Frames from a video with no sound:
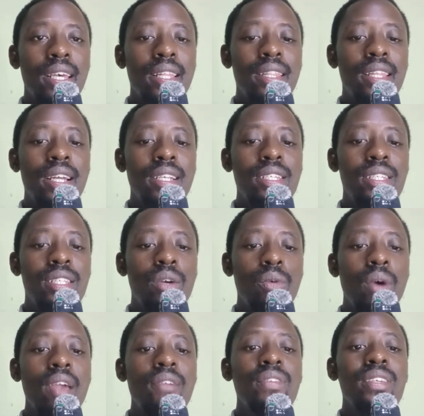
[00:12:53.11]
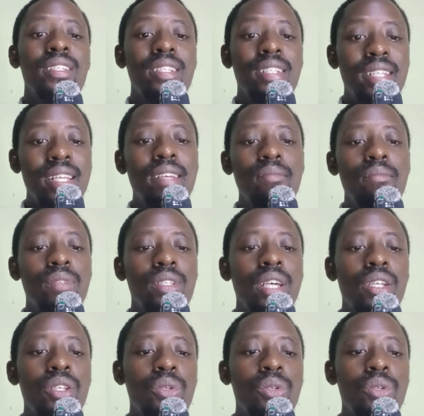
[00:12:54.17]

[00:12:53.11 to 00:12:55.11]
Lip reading: That is, the wife is deemed